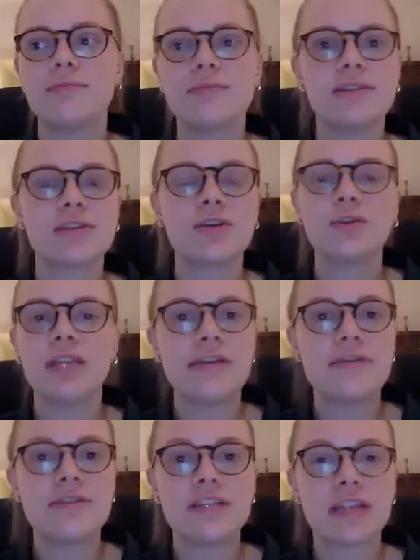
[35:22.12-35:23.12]
school
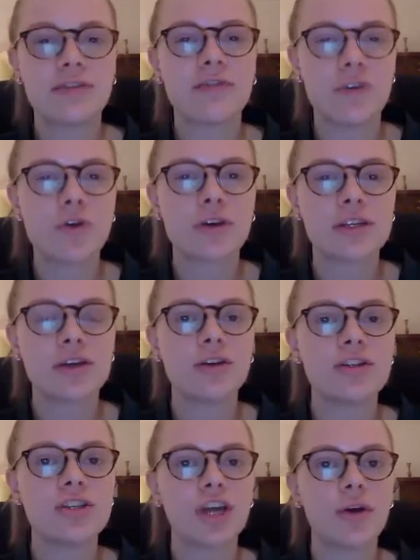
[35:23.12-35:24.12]
leavers like focus
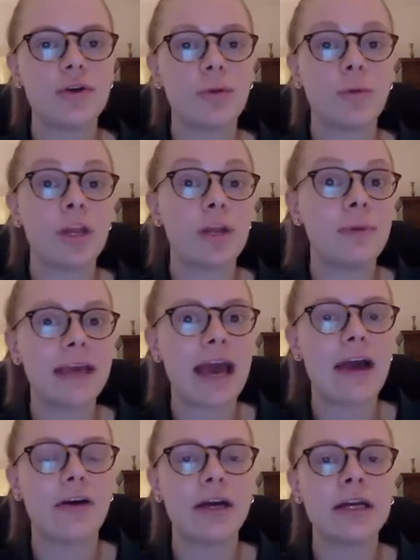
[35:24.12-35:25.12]
on to go into what are the big
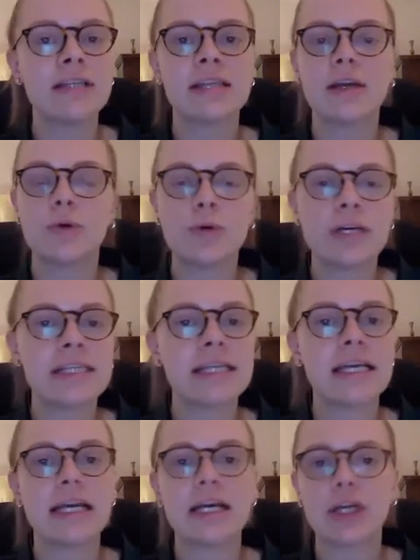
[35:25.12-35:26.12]
areas, they always
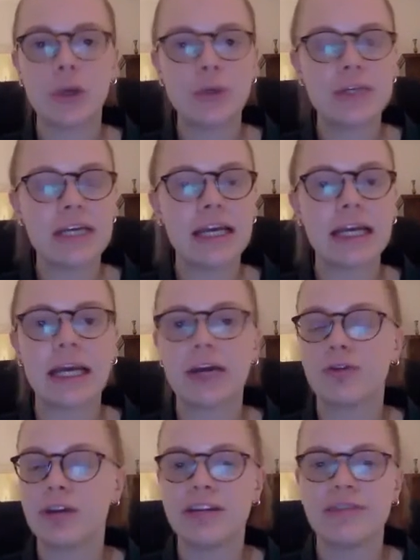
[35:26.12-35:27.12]
say coding,
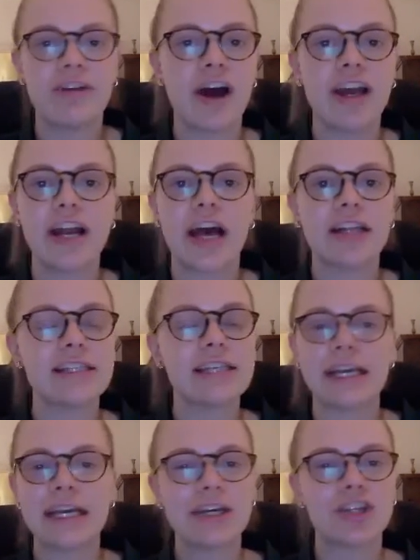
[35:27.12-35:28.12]
green finance,
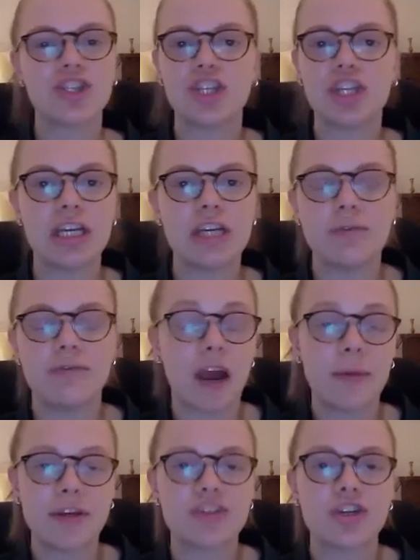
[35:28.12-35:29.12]
like ESG,
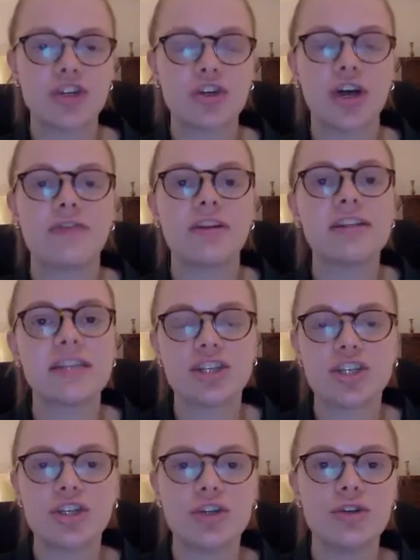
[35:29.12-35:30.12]
environmental social governance
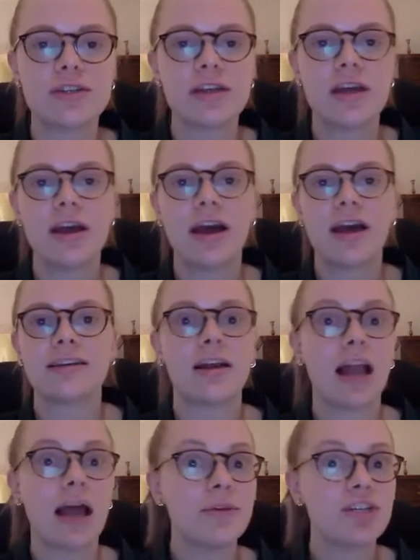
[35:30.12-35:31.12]
issues, as like
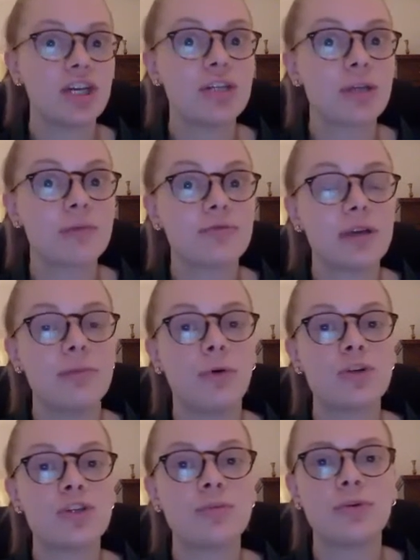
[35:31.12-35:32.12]
climate change becomes really
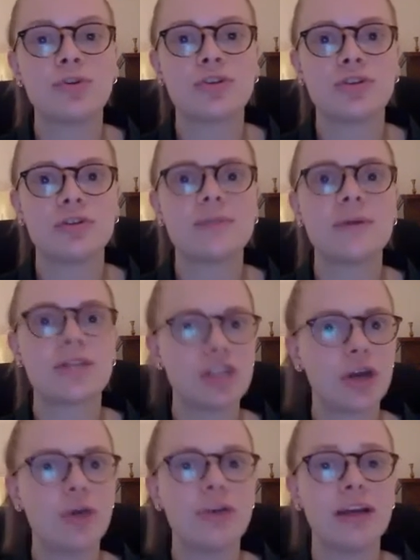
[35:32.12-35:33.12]
important, but also especially
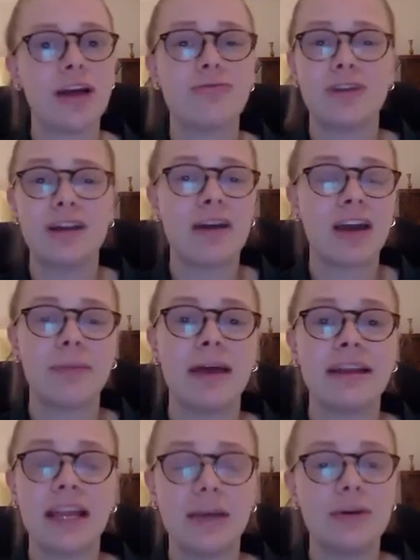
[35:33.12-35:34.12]
coding. I'd really
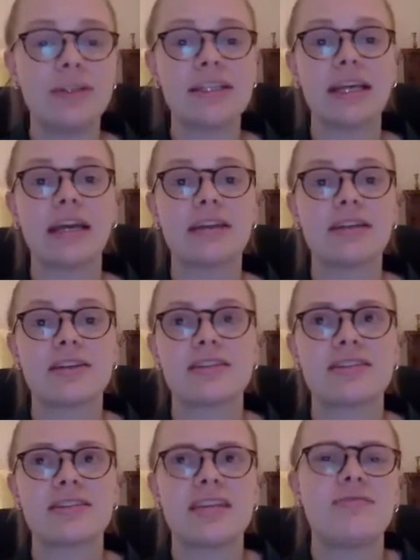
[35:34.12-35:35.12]
recommend anyone to get
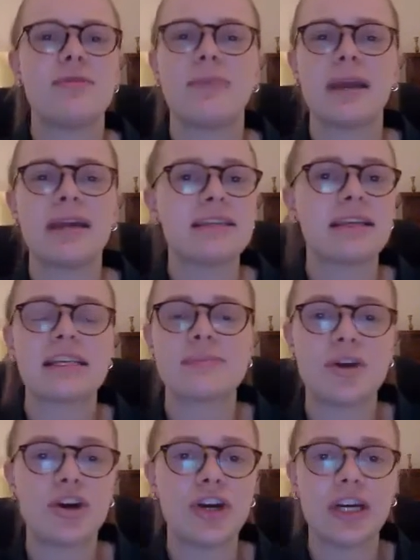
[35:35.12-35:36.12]
just even a basic
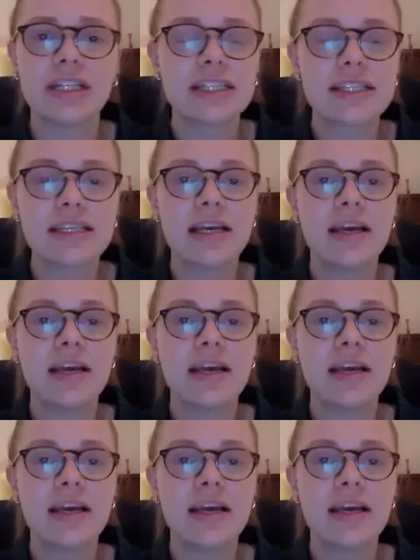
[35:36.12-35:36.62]
experience,